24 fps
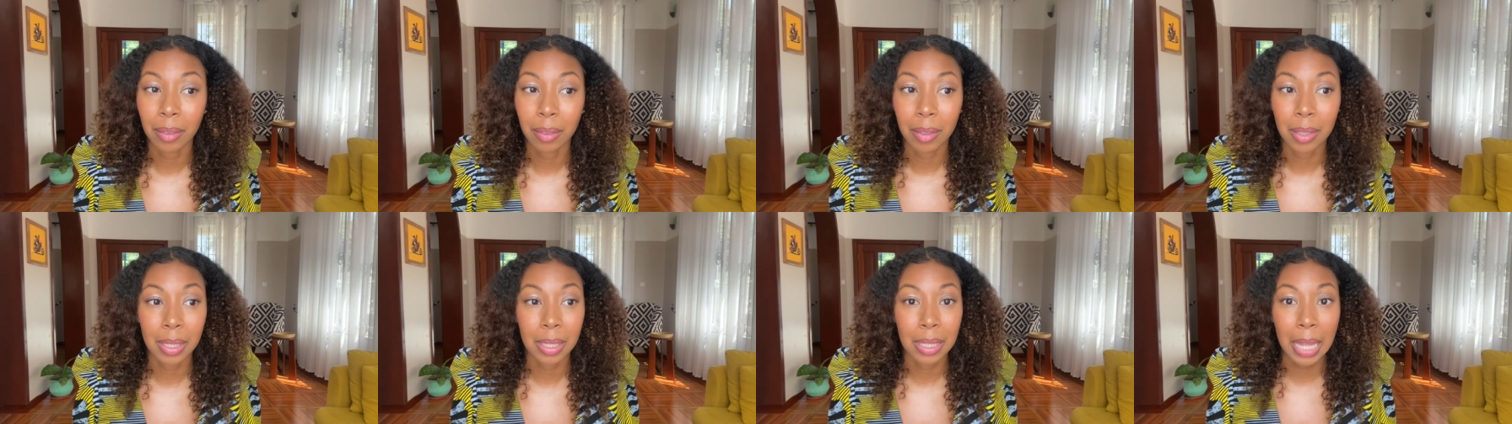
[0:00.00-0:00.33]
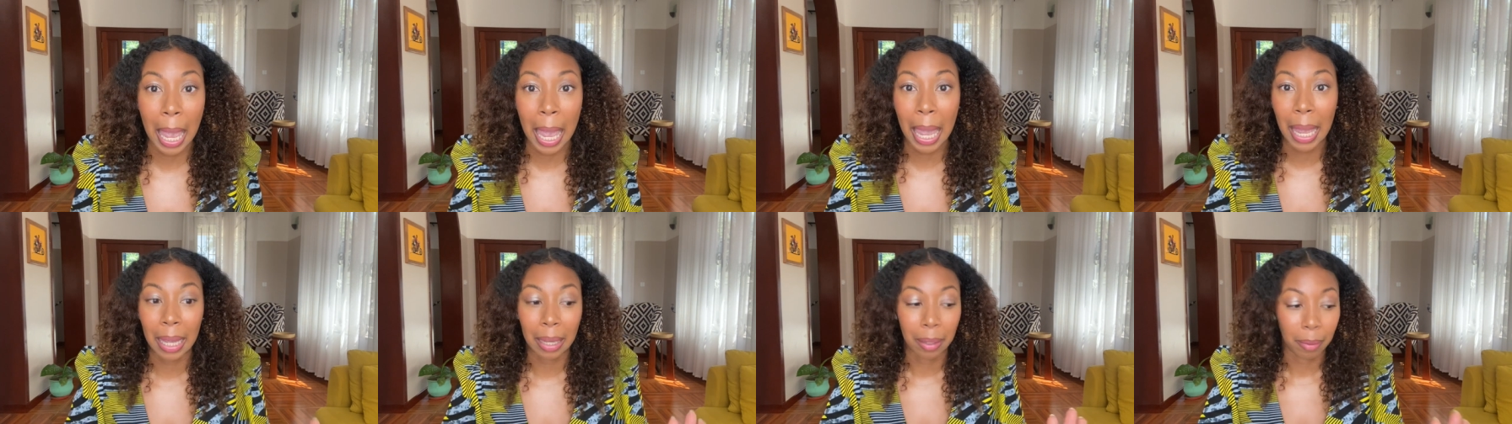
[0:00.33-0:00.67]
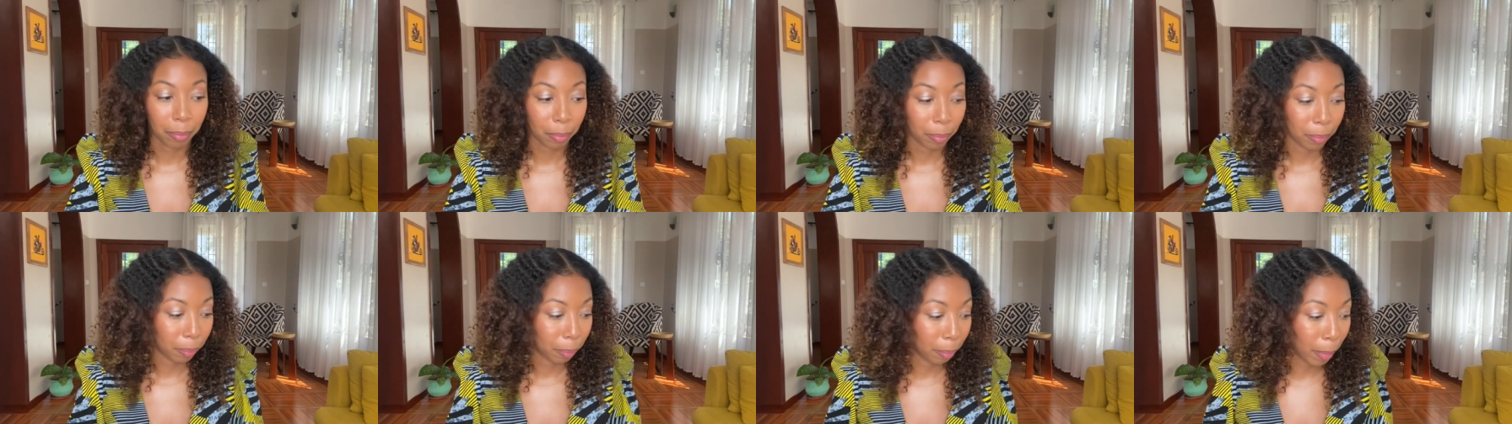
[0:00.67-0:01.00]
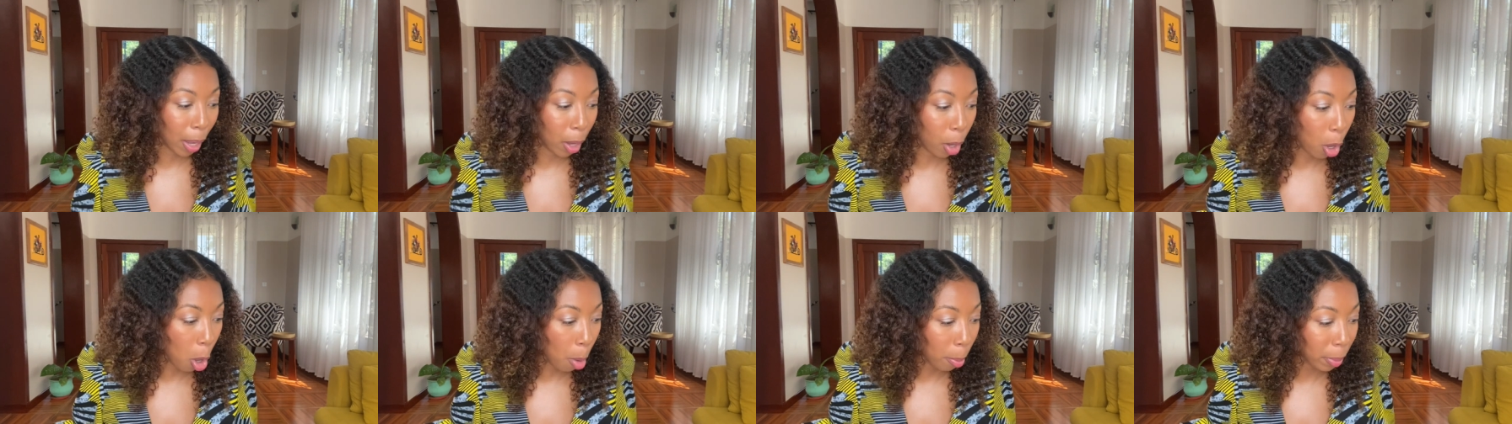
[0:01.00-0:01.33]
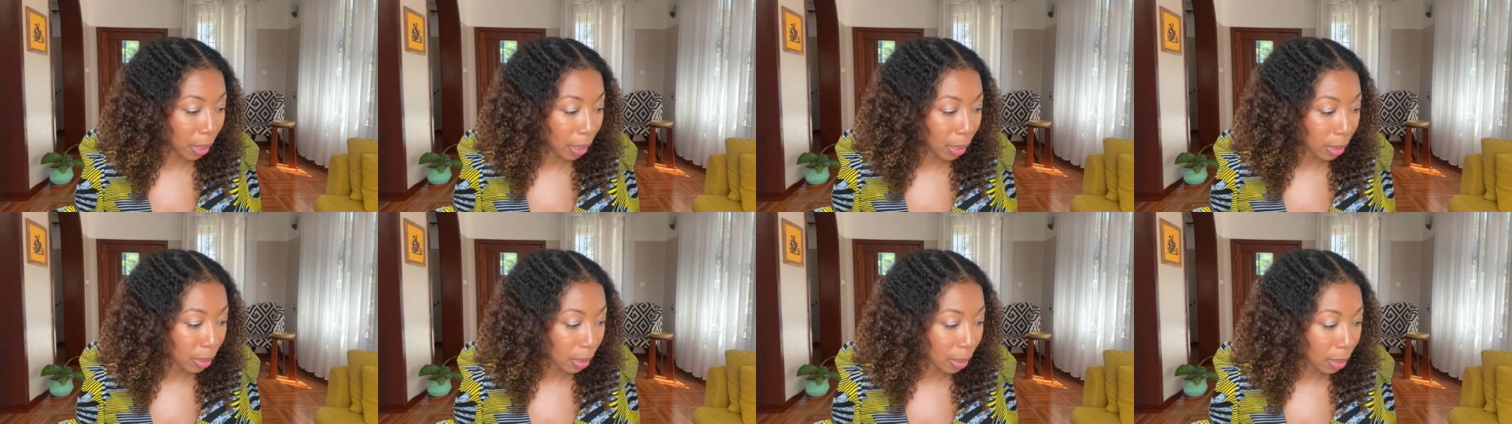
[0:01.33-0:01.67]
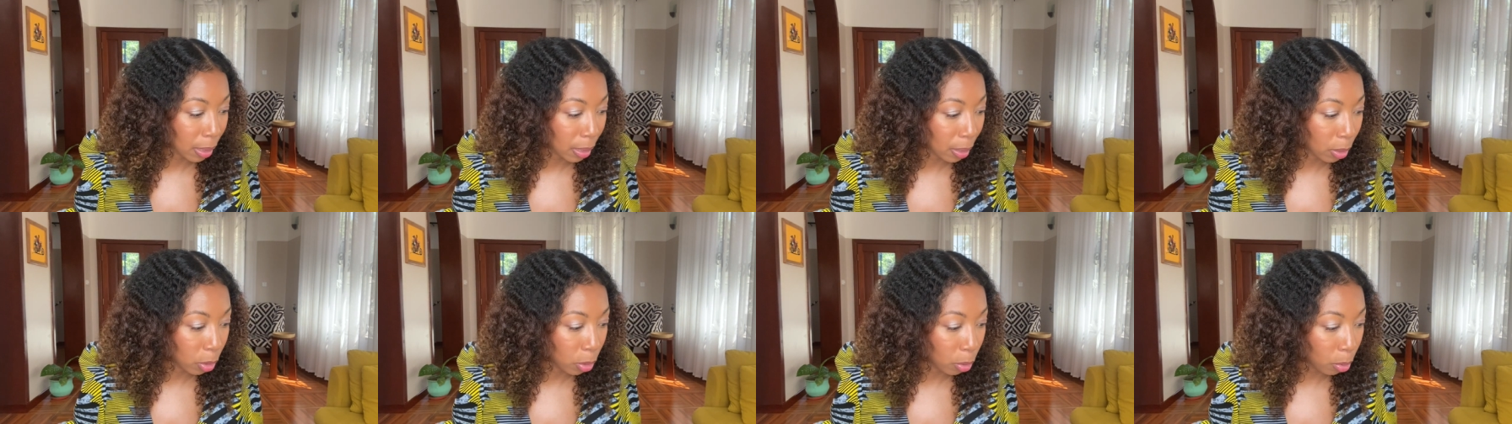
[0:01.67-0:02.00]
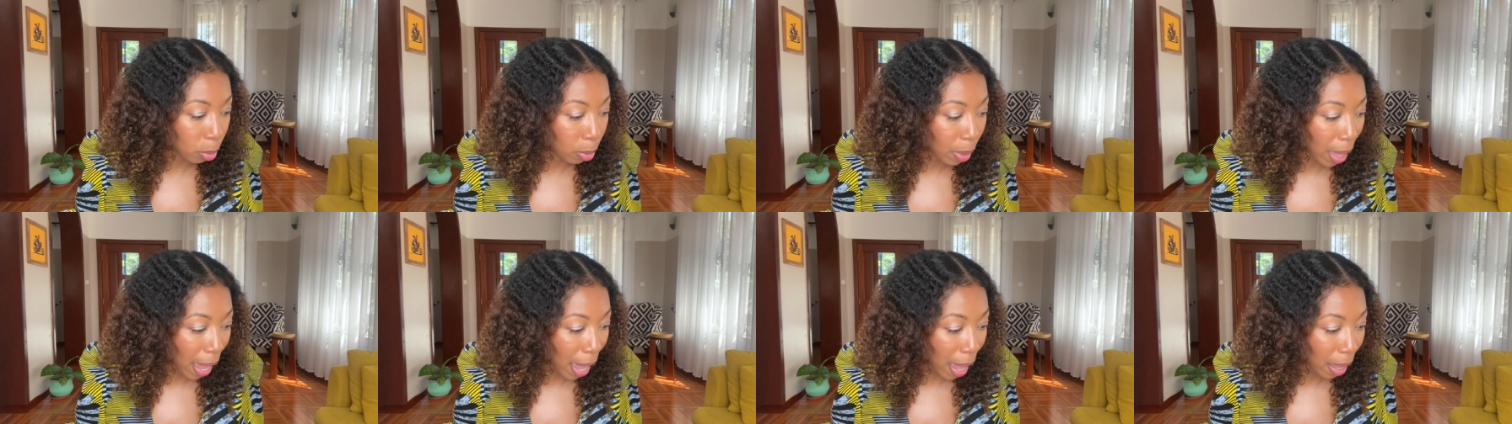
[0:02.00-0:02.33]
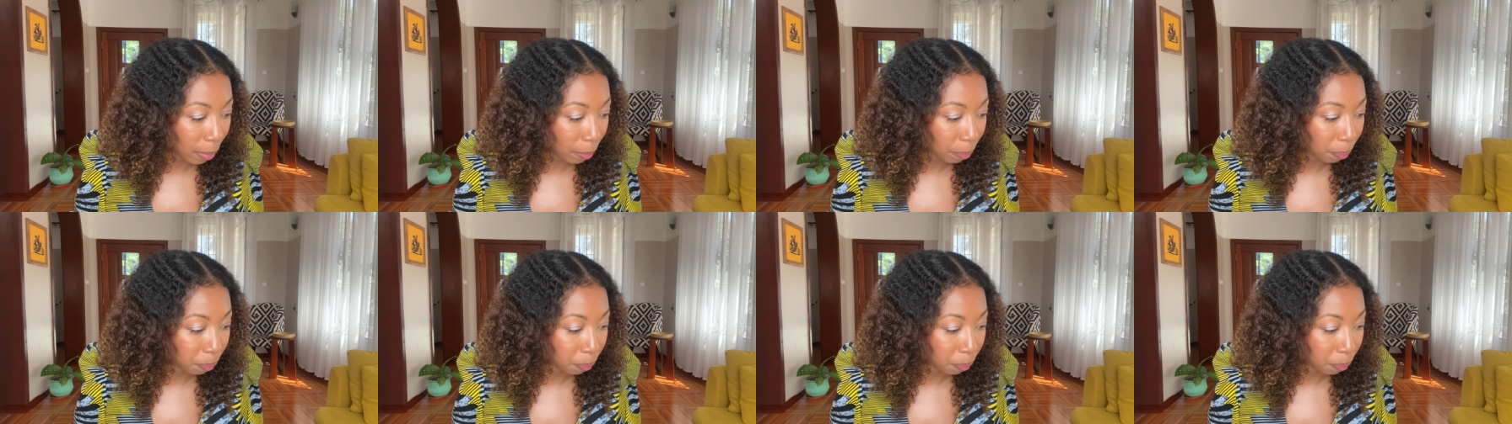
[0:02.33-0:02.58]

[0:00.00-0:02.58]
Stay, by all means, do that.